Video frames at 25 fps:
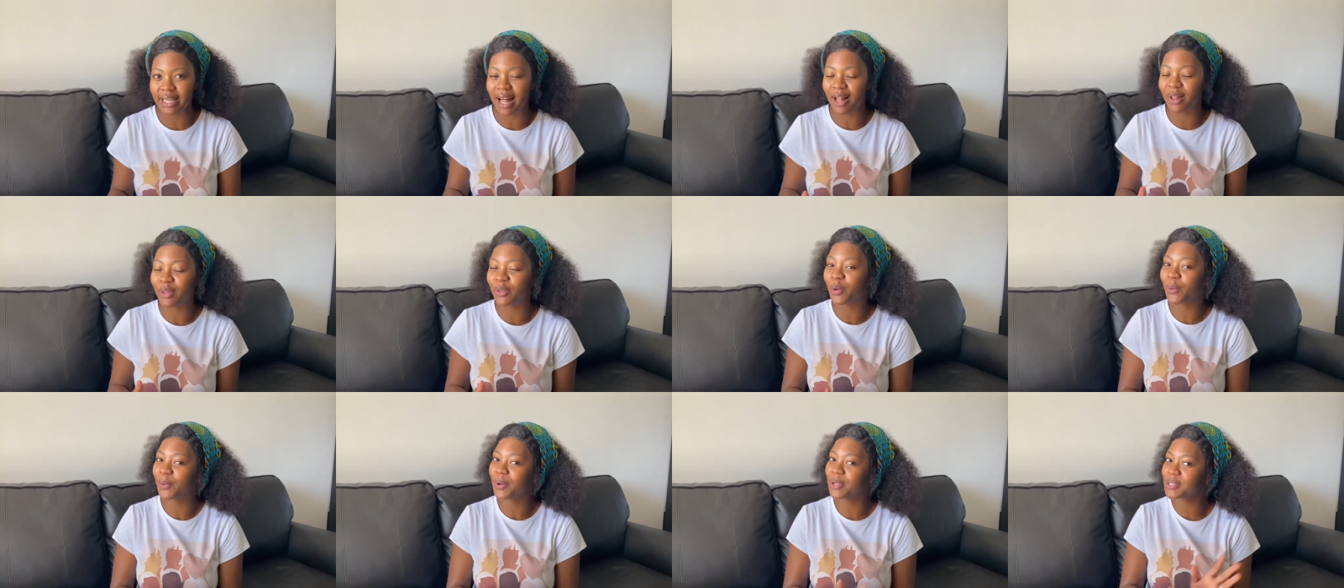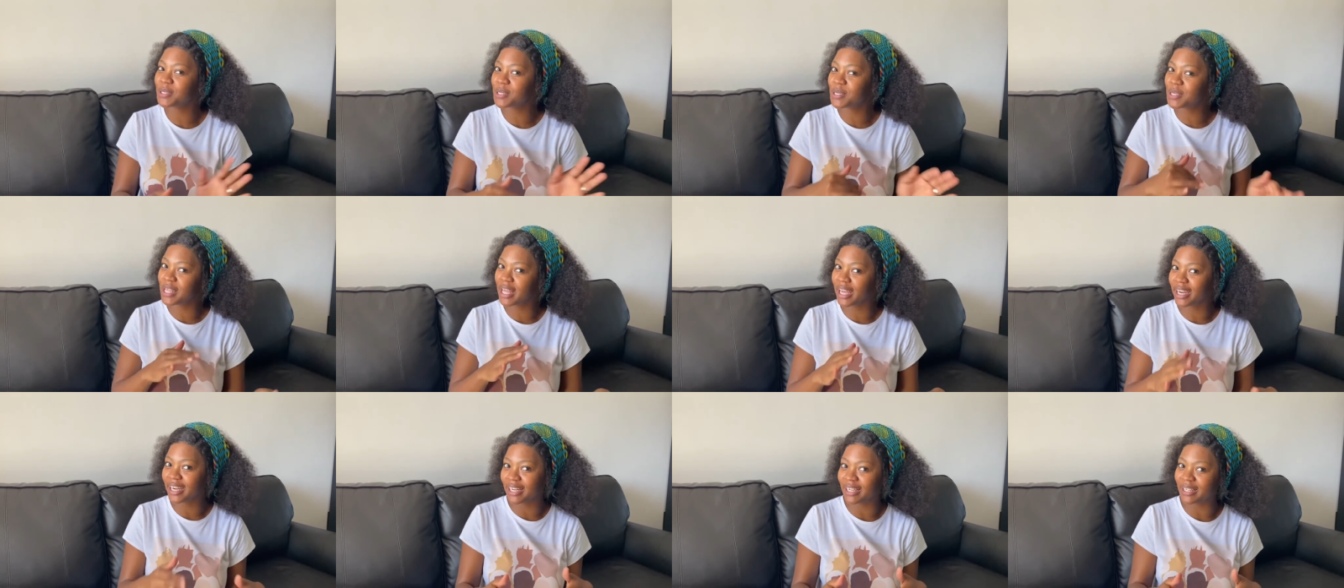I'll go into
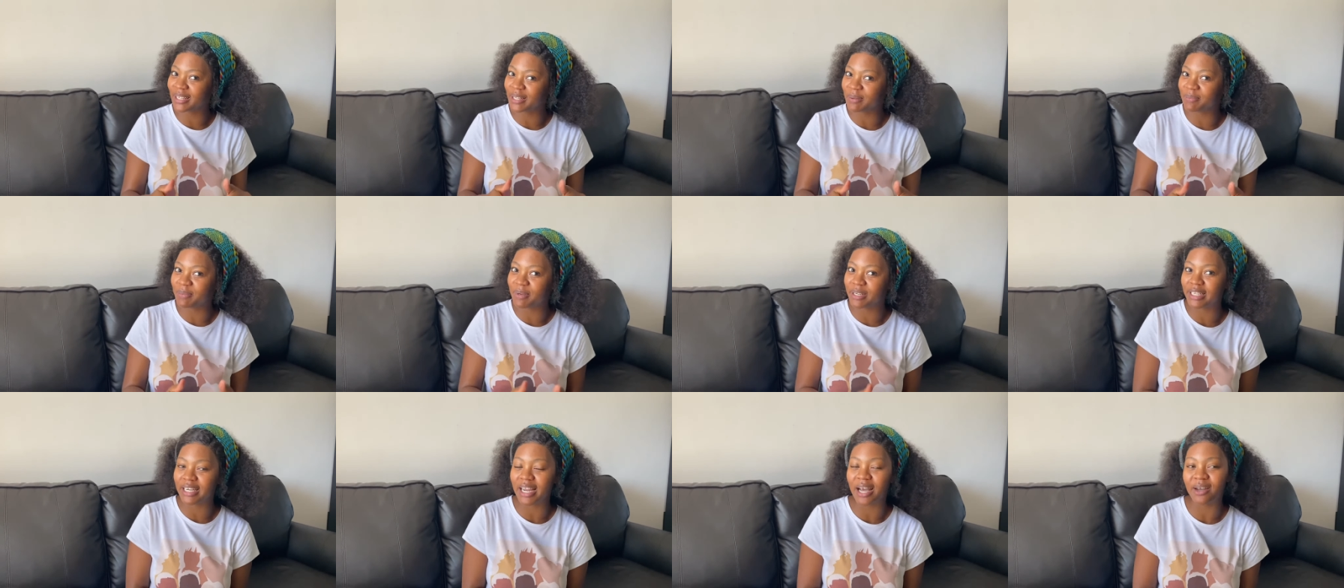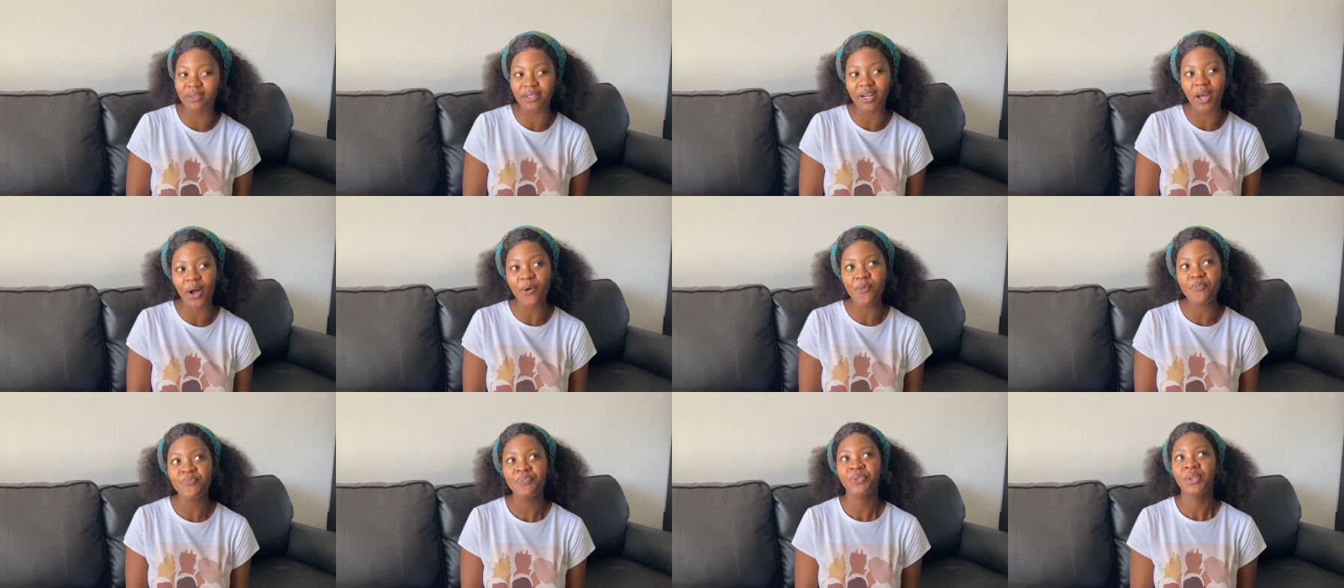that a little bit now
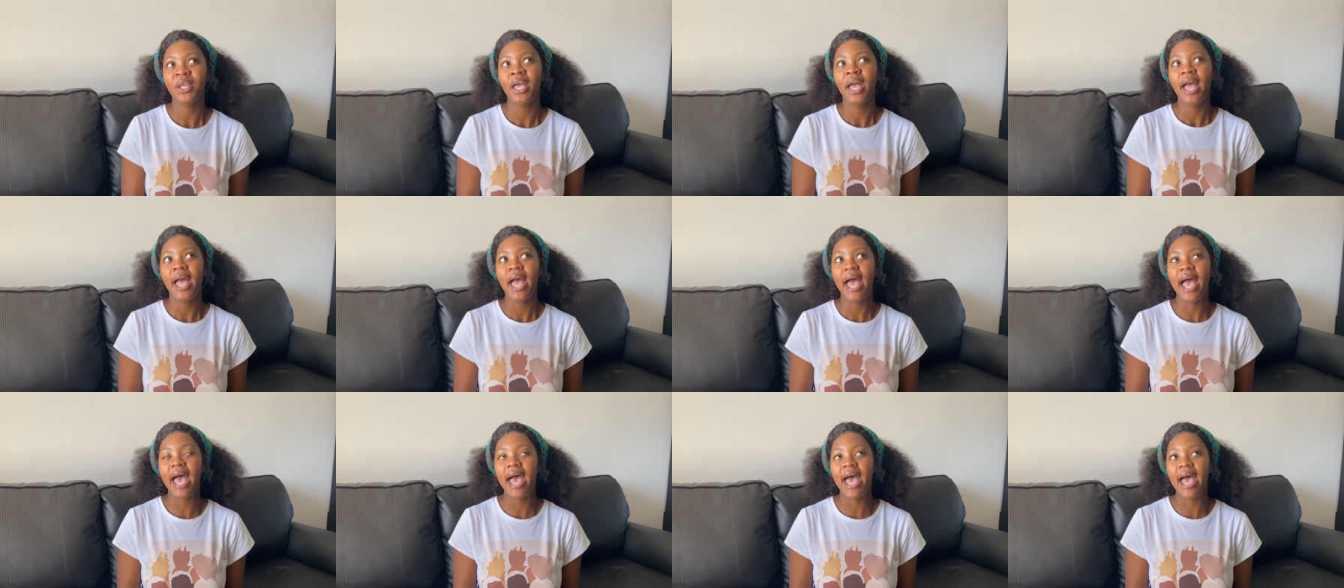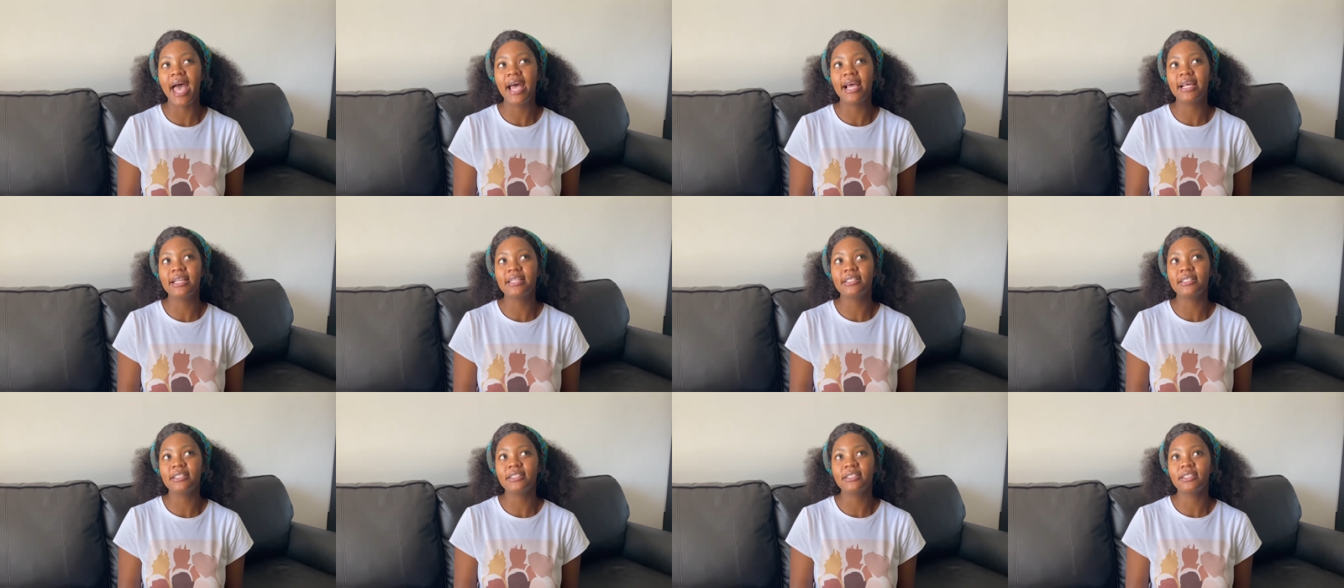now
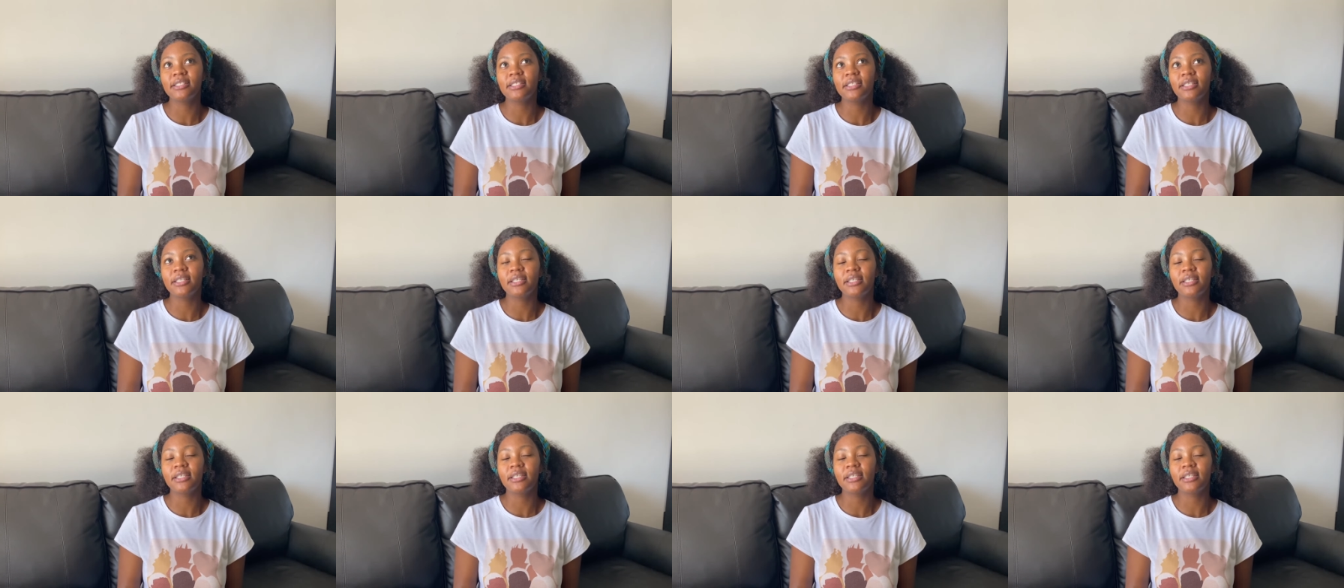and